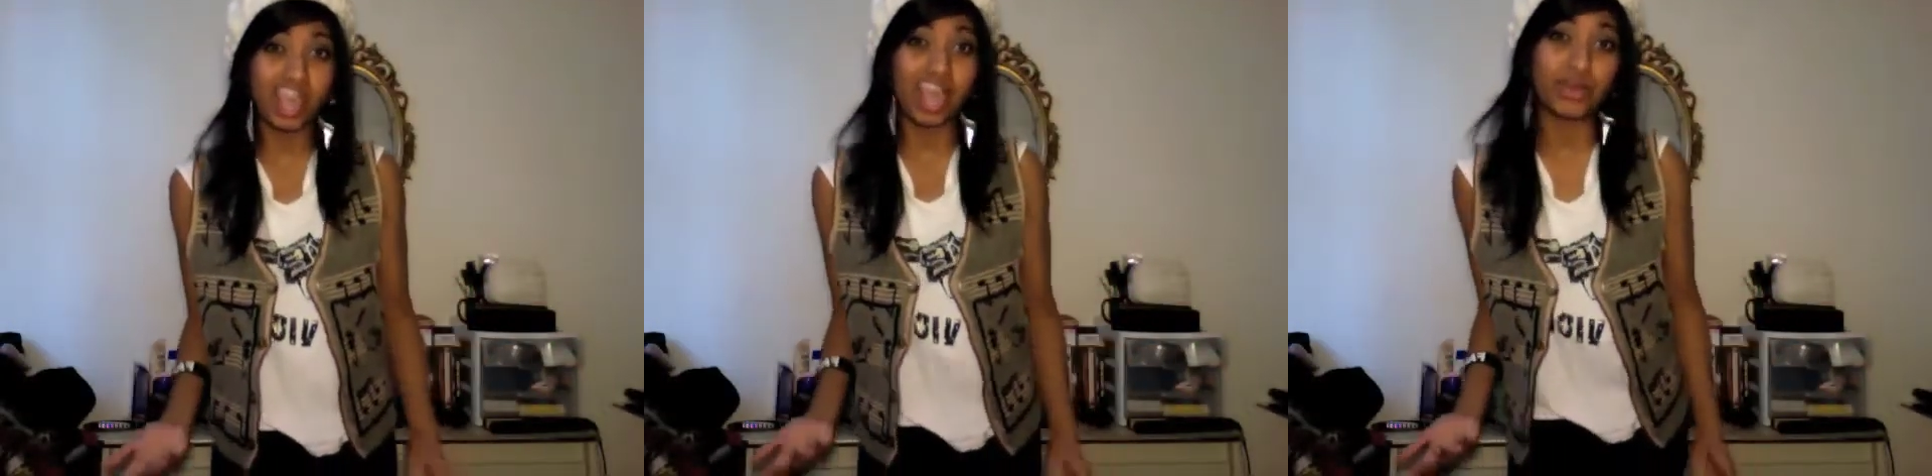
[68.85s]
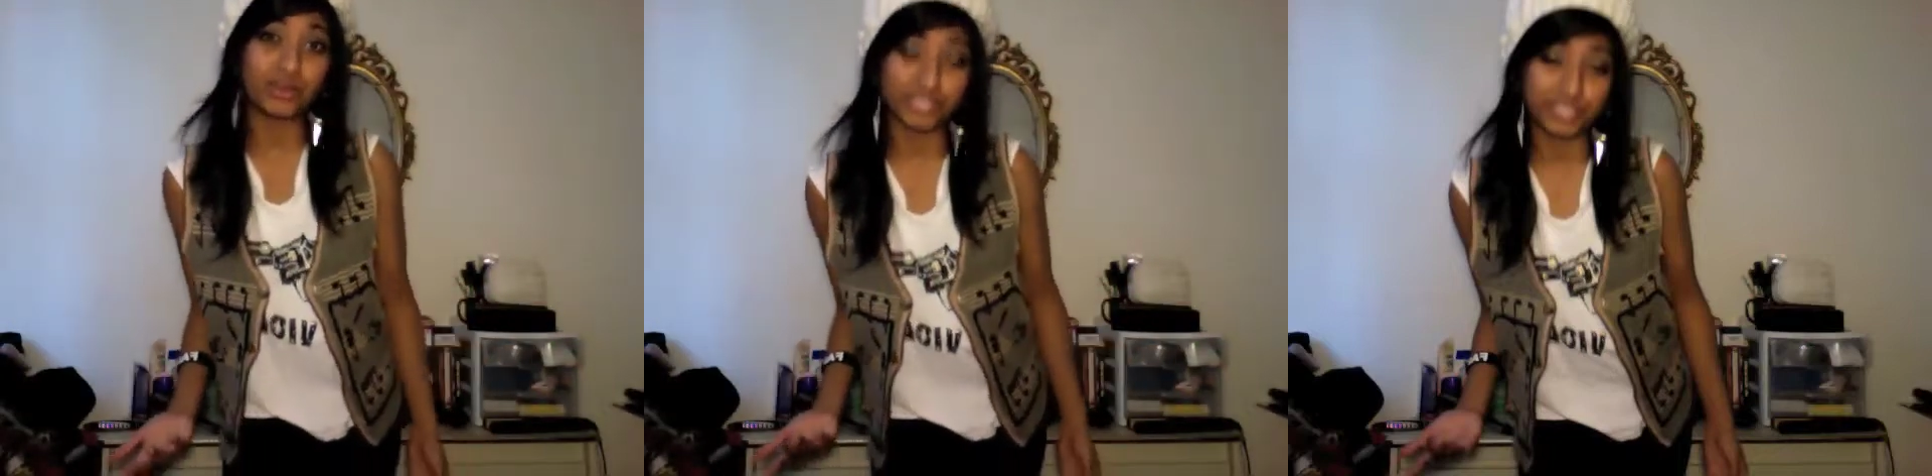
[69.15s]
I
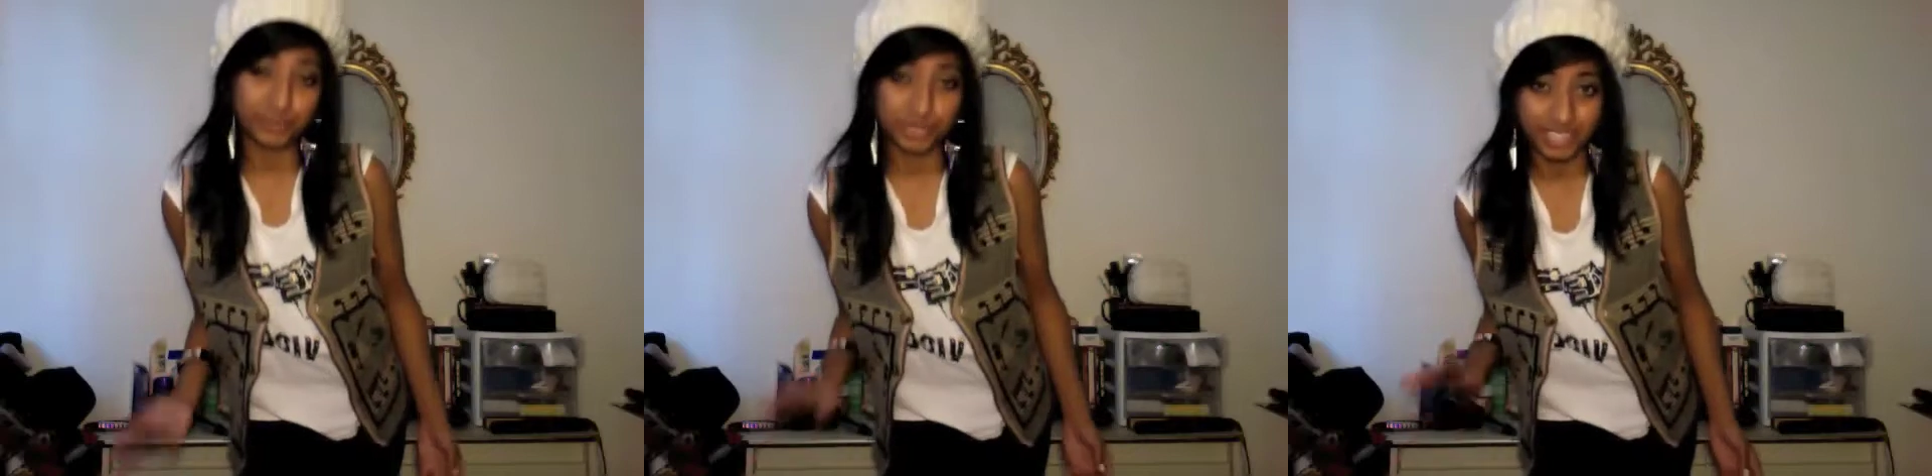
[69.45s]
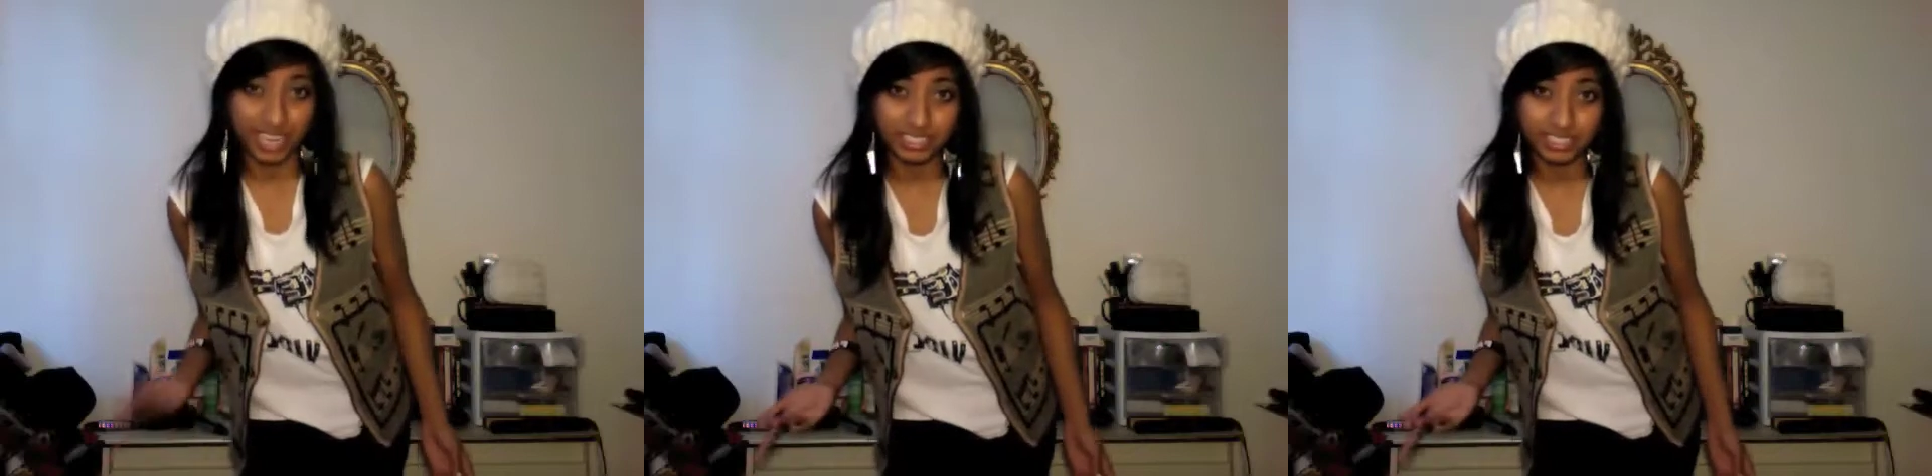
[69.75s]
don't like to wear
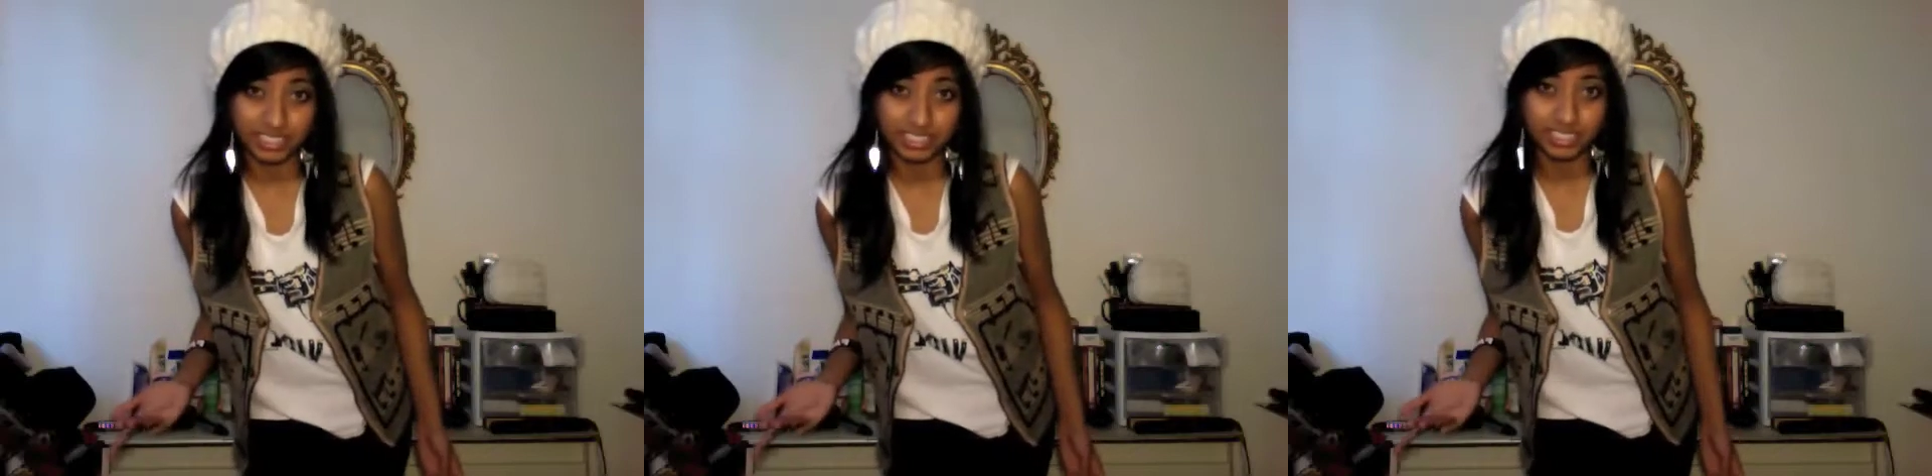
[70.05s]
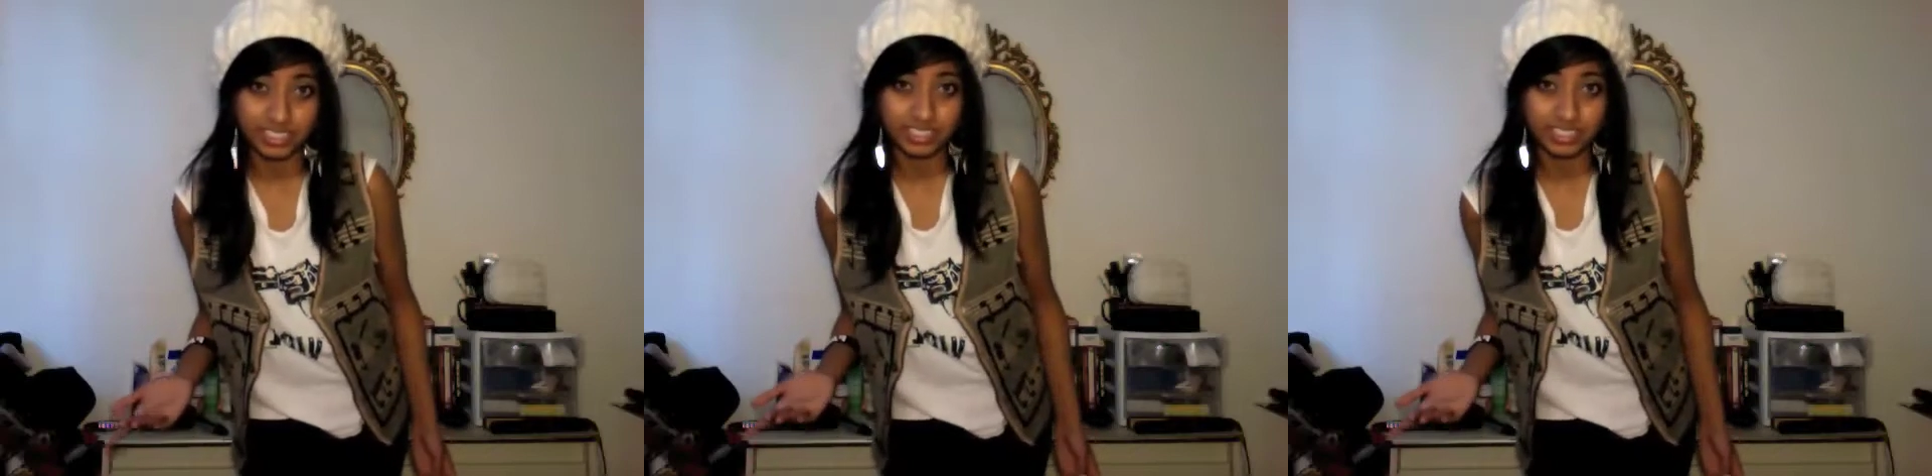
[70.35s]

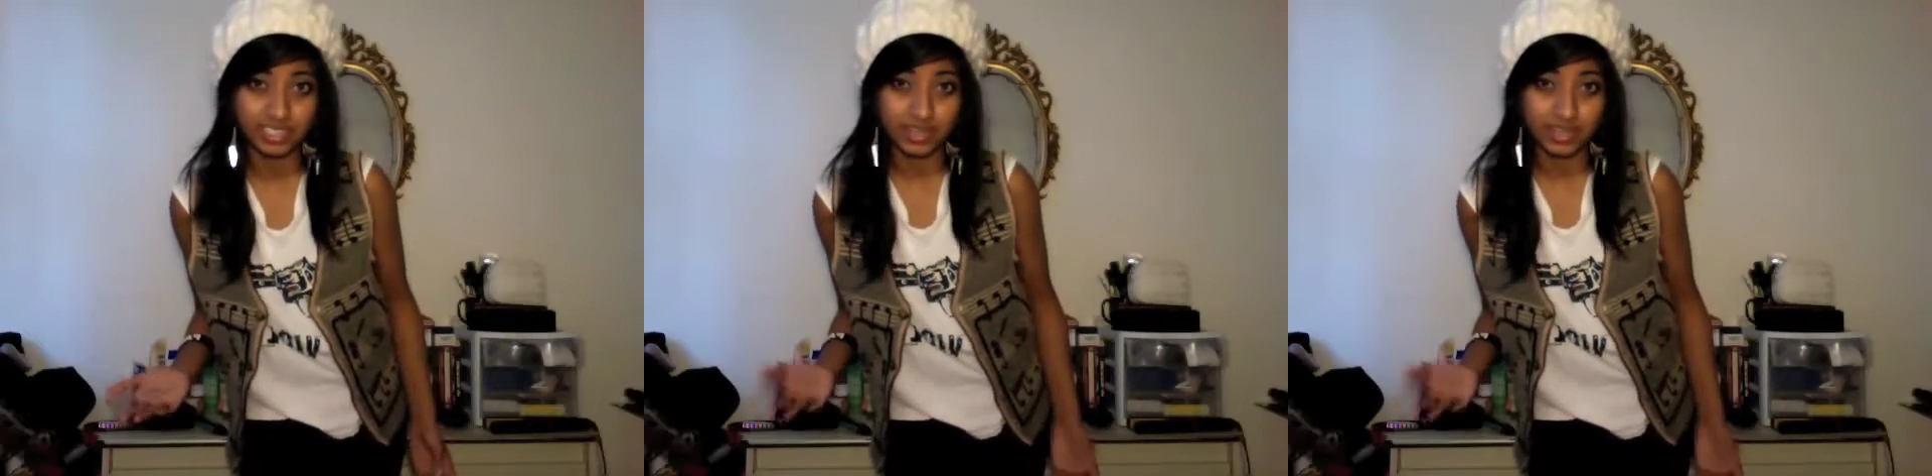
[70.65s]
necklaces